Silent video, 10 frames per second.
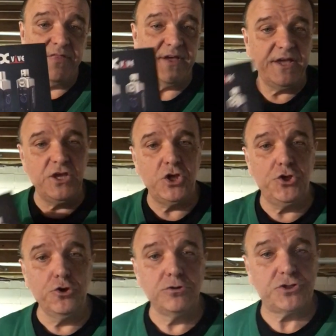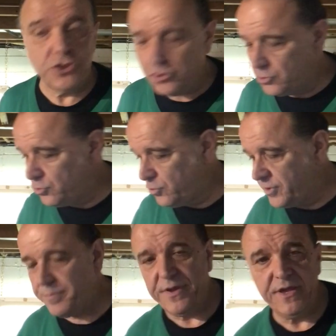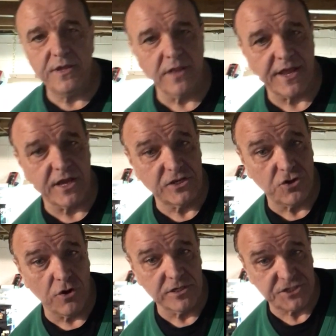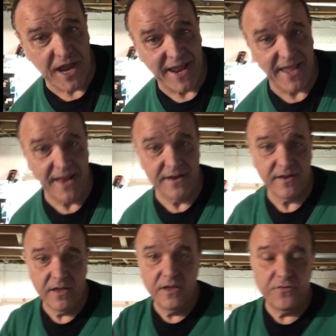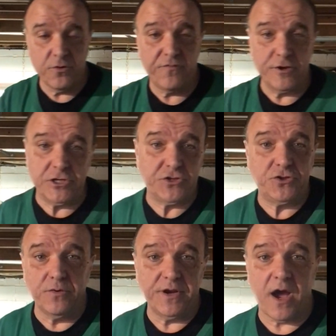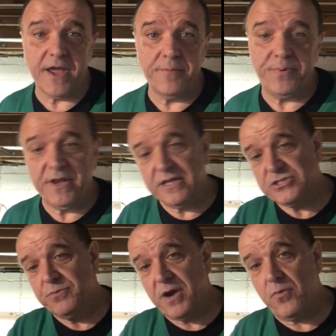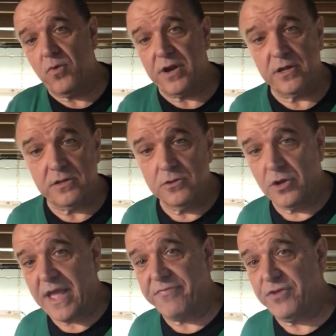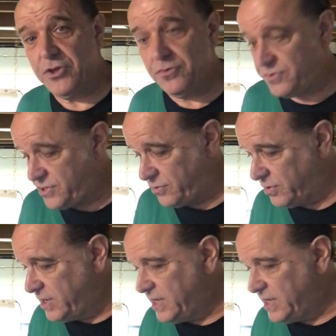The U2 would be like guitar jack end. So if you're just doing the high impedance, you might want to look at the U2.